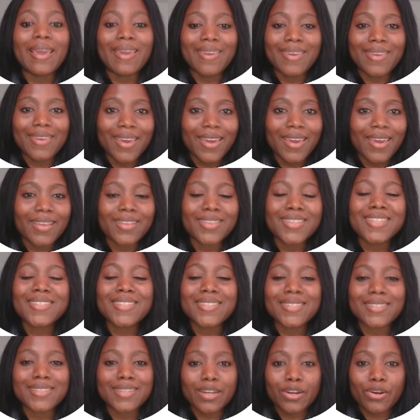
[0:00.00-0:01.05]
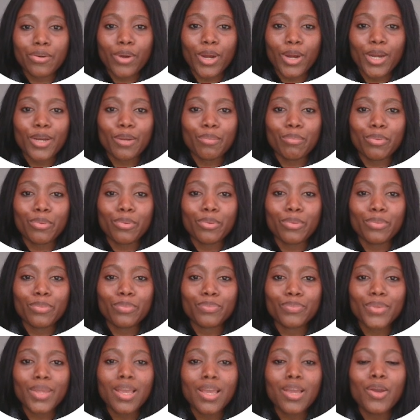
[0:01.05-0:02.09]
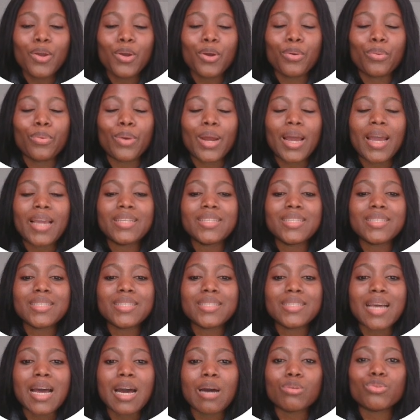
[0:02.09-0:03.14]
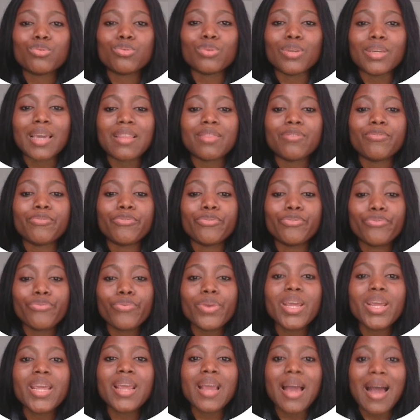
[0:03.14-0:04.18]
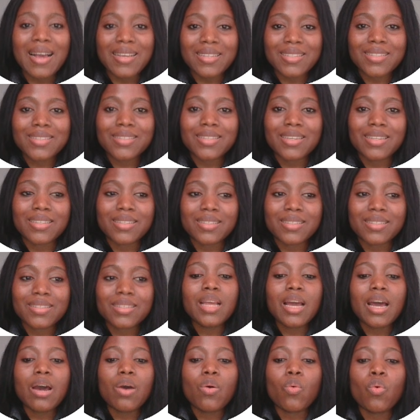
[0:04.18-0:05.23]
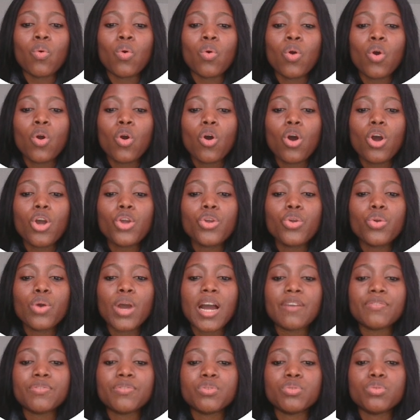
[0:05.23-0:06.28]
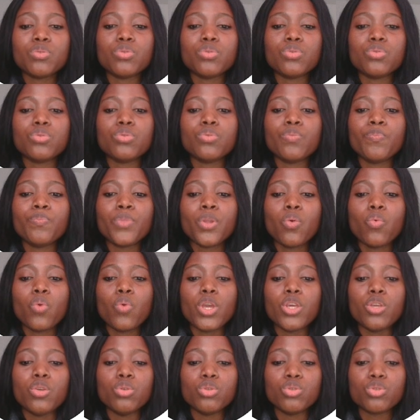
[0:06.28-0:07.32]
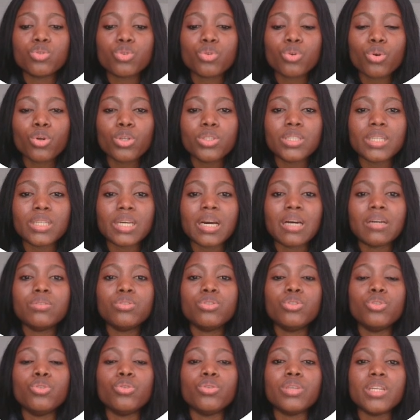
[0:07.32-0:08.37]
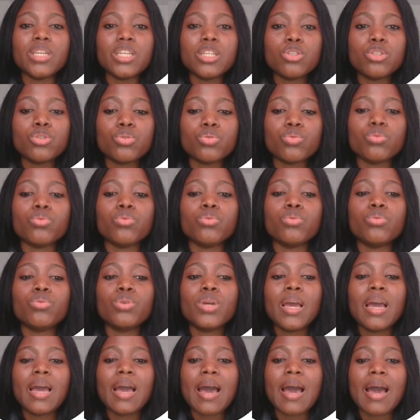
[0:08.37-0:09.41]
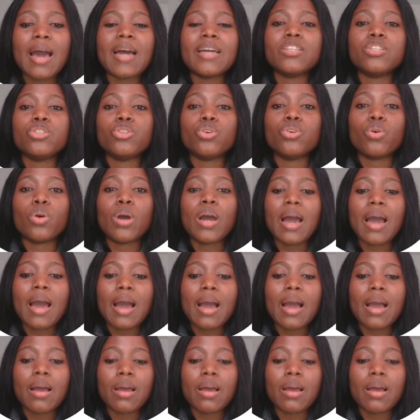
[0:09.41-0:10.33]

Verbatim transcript: a year. This is incredible. All right, this is how to get free access. Now all you have to do, when you scroll down, you need to add your